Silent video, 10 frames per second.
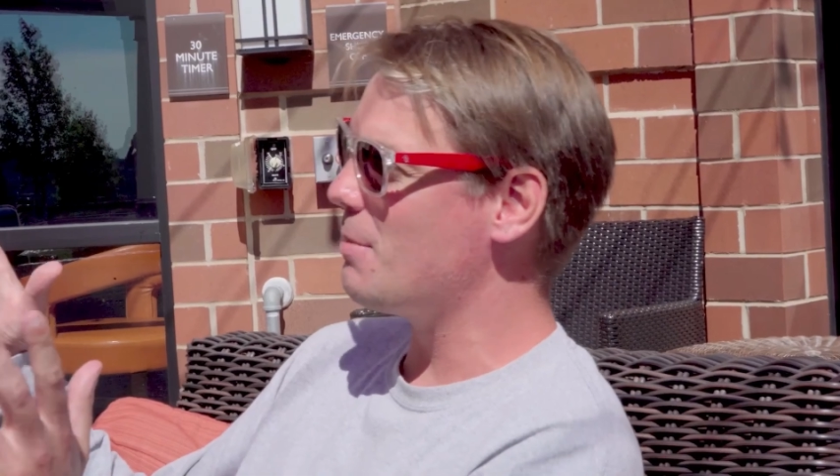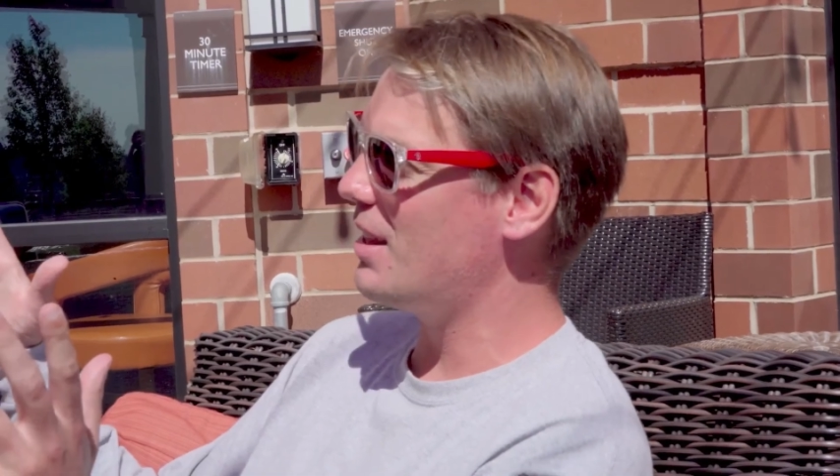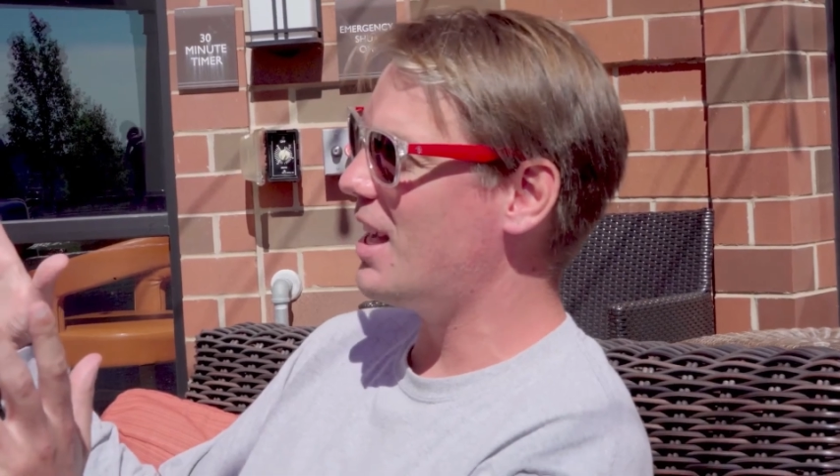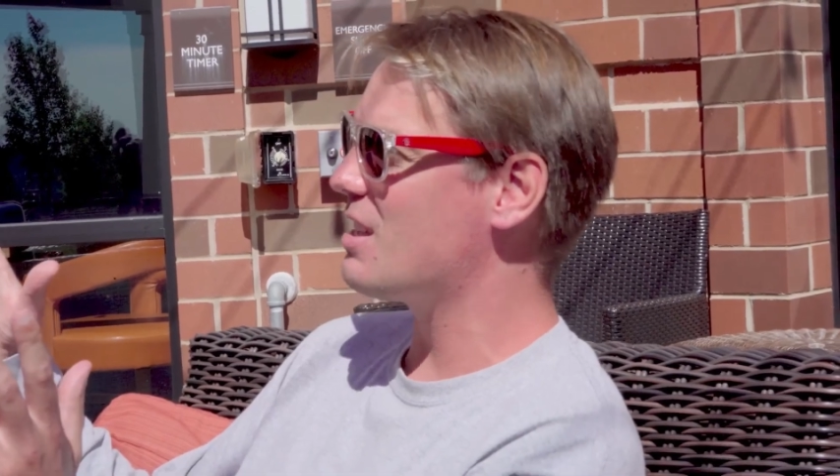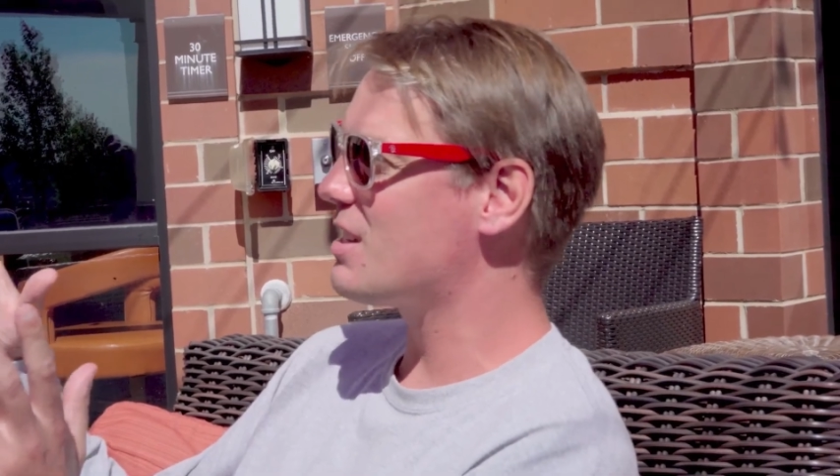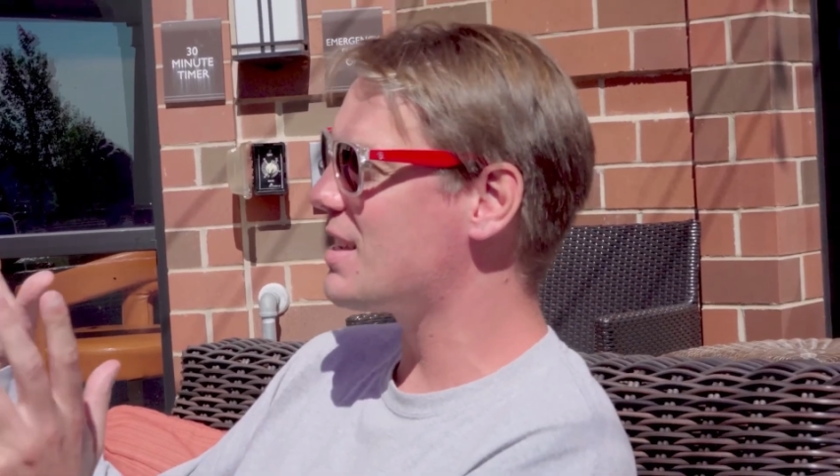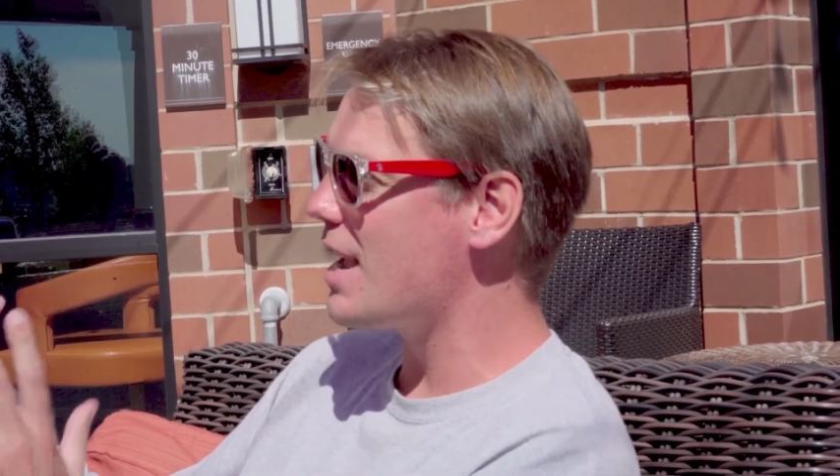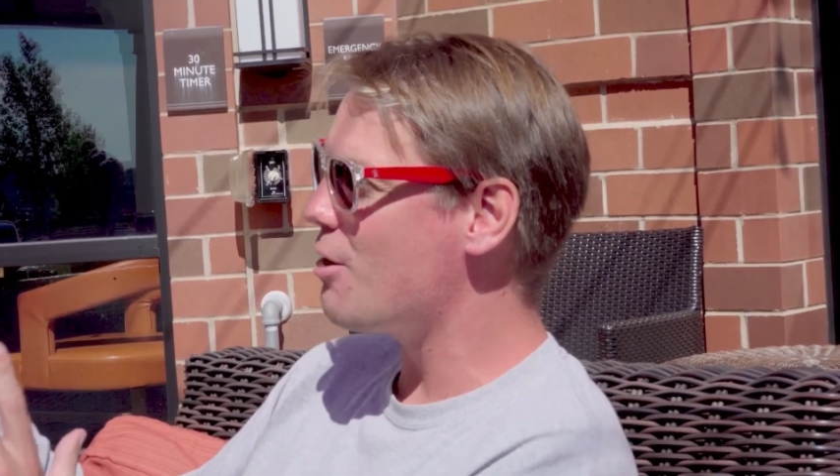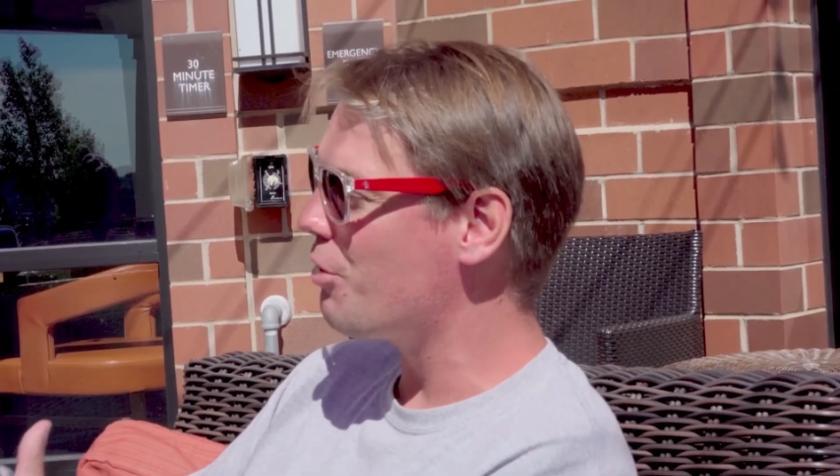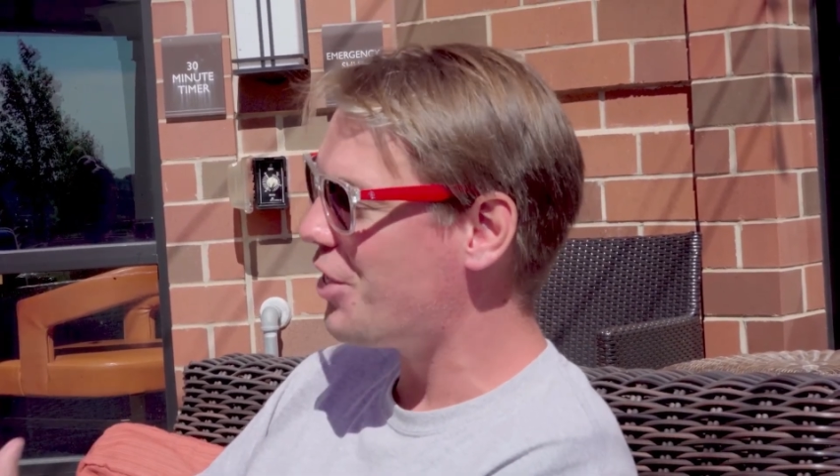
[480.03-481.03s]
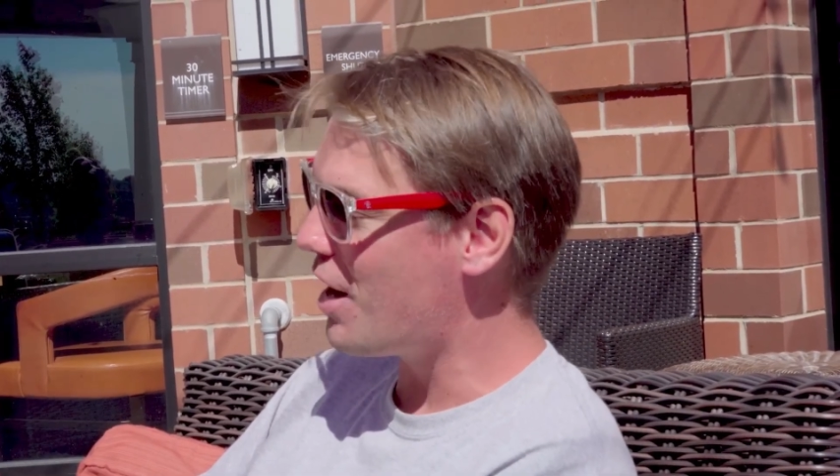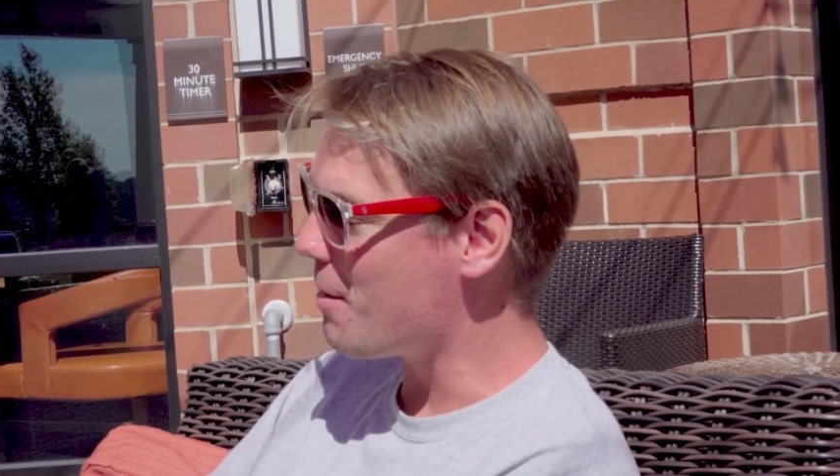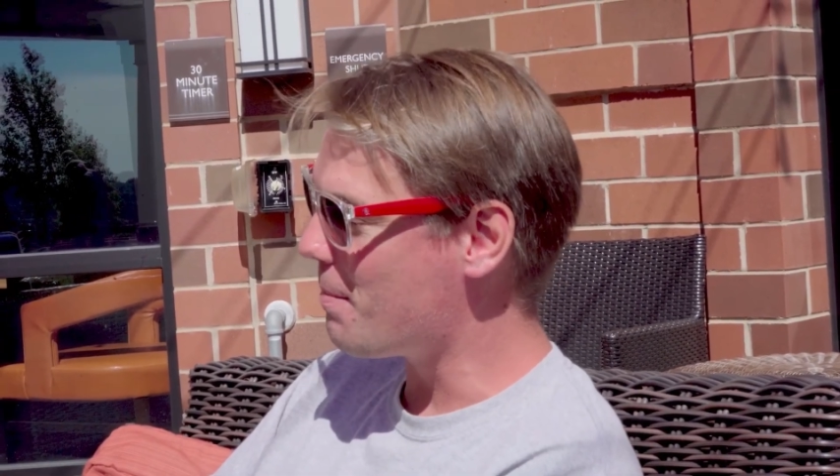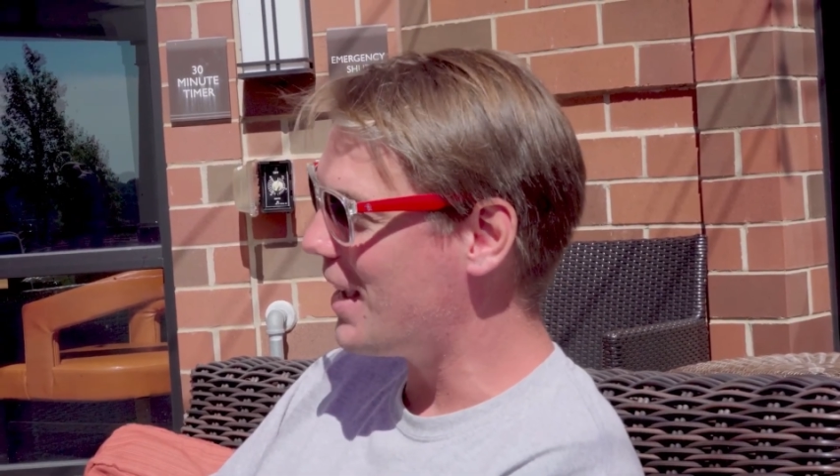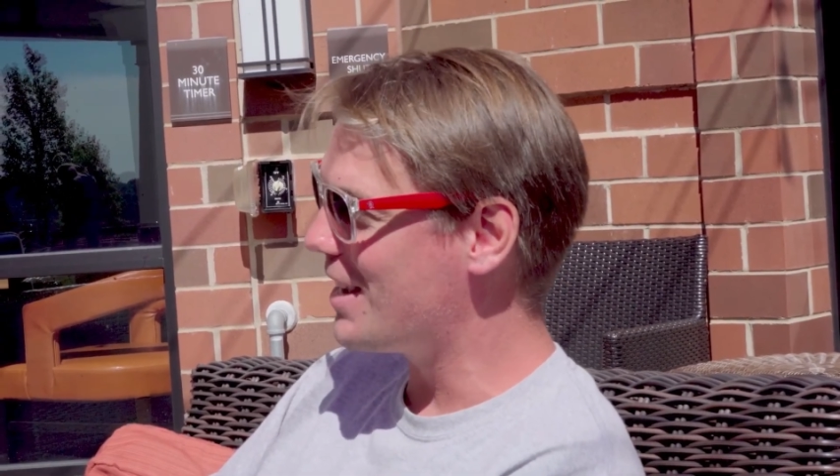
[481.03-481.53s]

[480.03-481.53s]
be like psychotherapy.